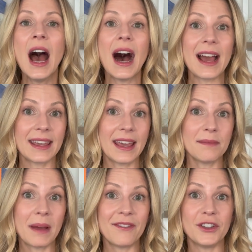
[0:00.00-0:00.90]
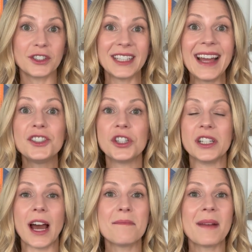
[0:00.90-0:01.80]
I, again, might feel tension.
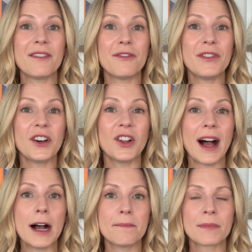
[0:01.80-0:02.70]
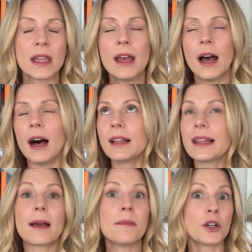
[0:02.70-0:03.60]
I might feel
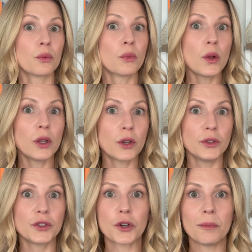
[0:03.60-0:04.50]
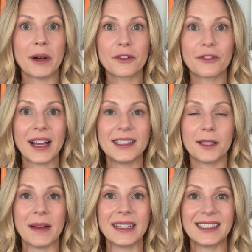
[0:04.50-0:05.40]
like I'm on a roller coaster, butterflies in
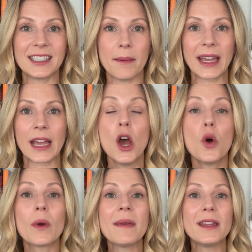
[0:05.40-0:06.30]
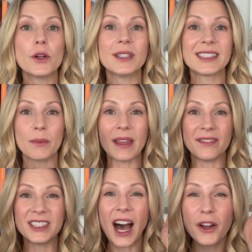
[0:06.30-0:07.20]
my stomach. We may notice that we
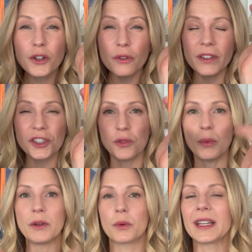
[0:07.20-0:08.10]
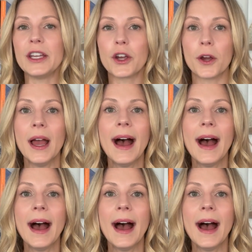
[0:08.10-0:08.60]
have tunnel vision when we're here.